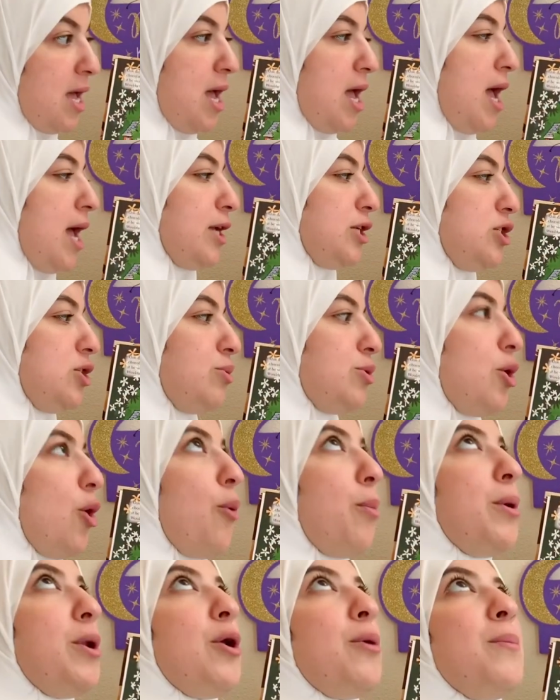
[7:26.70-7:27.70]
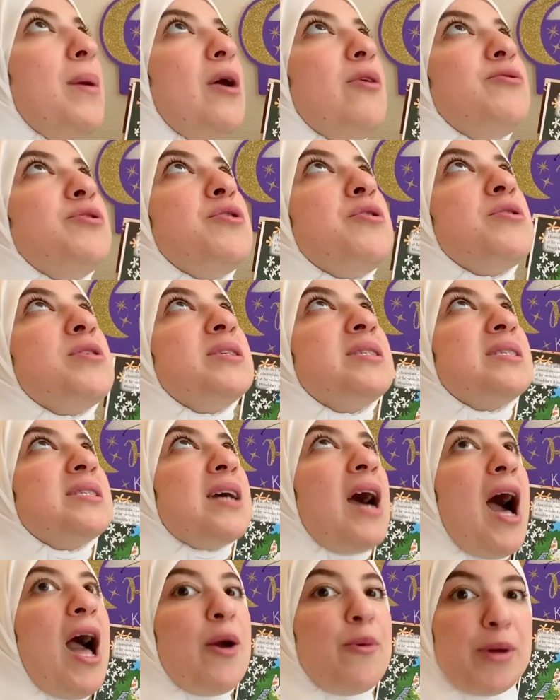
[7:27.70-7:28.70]
And she would open her mouth to the
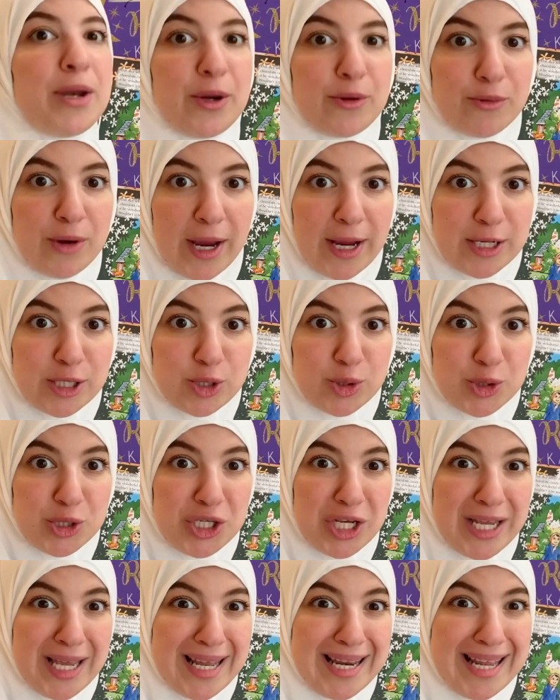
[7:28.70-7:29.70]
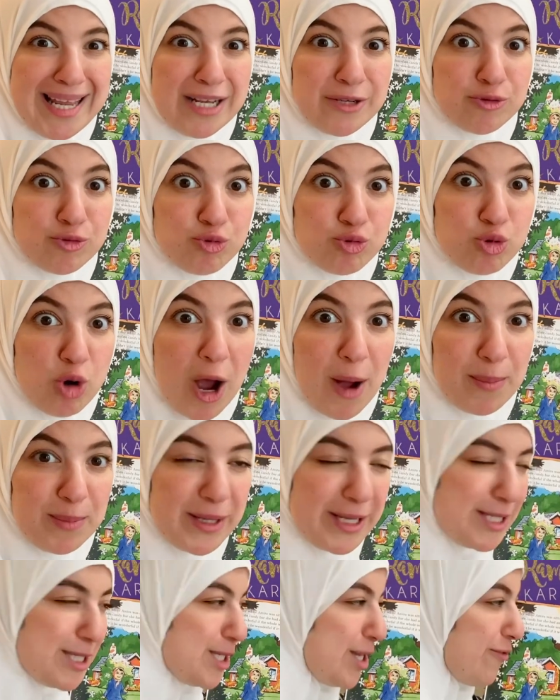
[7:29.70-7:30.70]
sky when it rained so she can eat
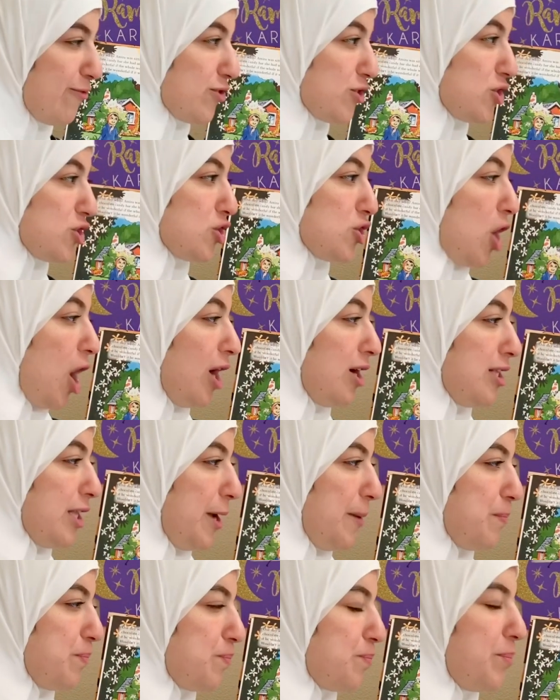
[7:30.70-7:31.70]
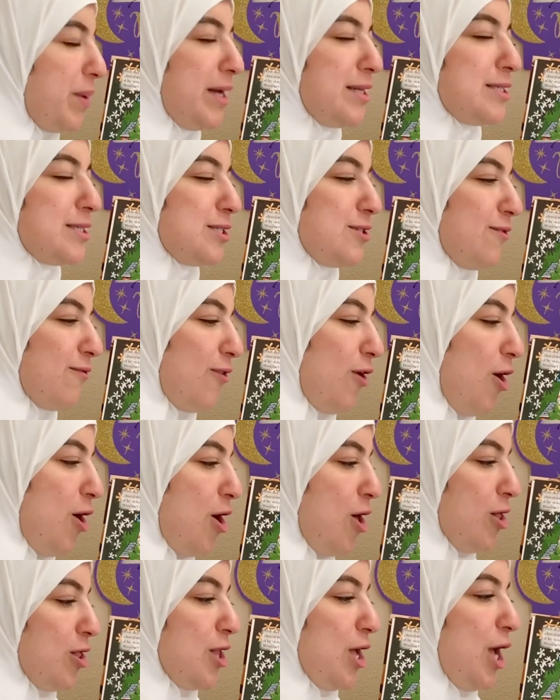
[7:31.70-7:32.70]
droplets of chocolate. Best of
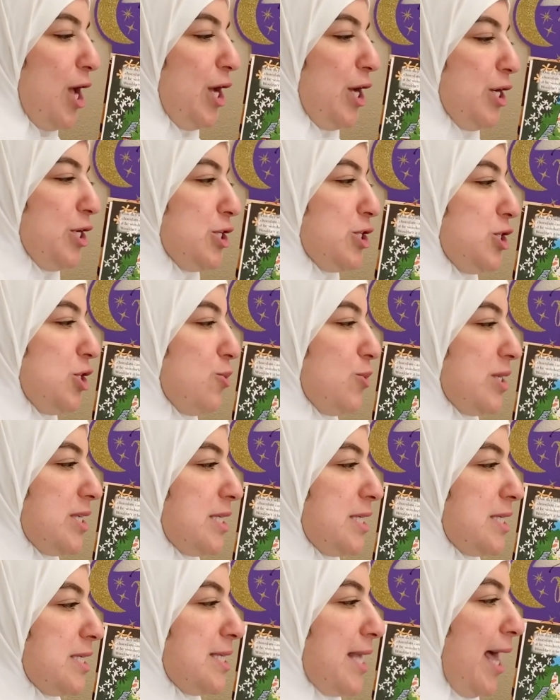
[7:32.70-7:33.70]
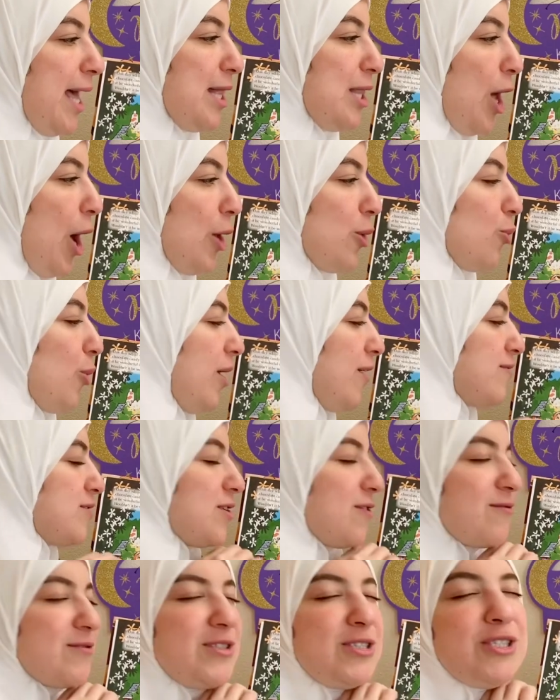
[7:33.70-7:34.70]
all, she would sail on waves
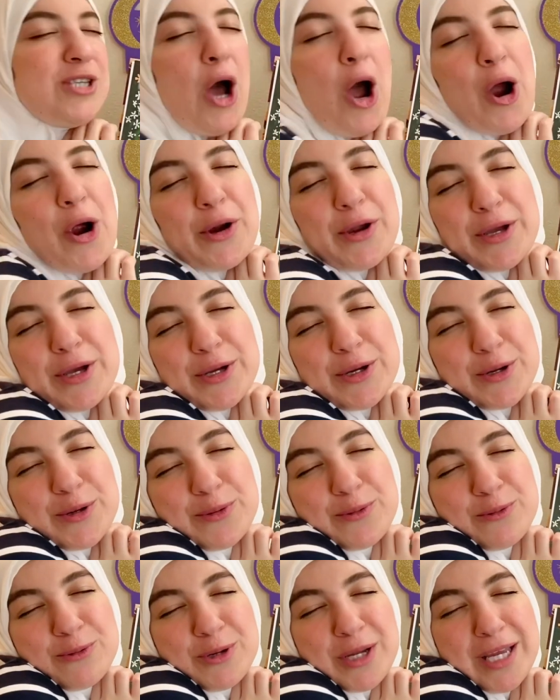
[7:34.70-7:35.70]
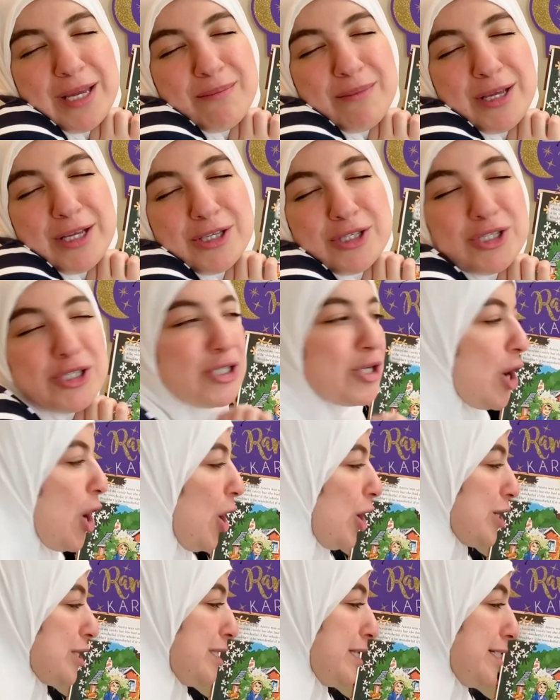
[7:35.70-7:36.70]
of dark, creamy
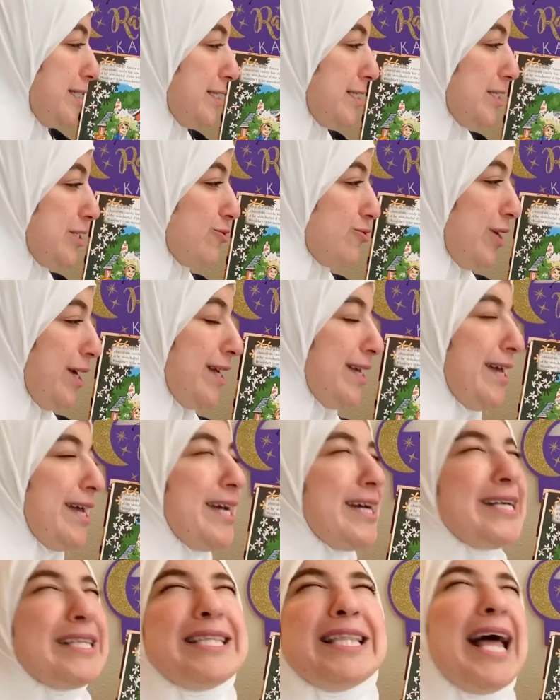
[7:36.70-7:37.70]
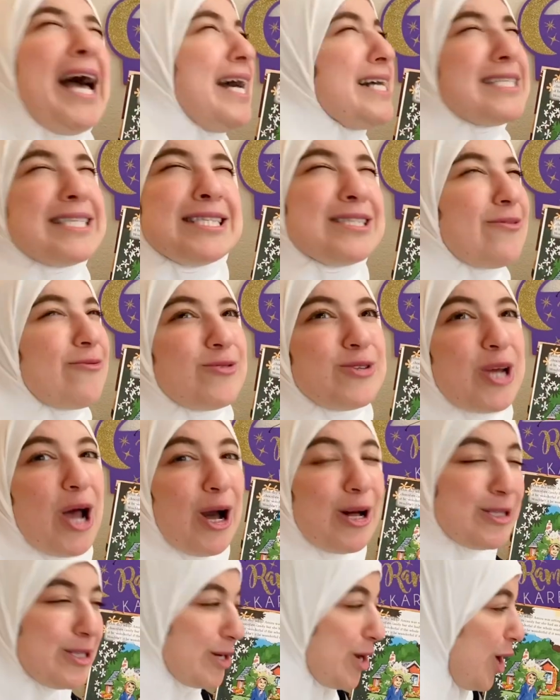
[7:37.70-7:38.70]
chocolate, drinking glasses of
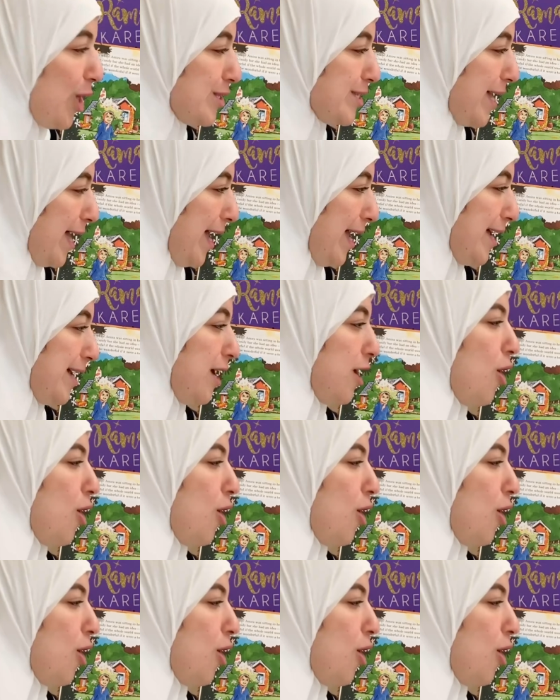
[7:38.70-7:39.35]
chocolate all day.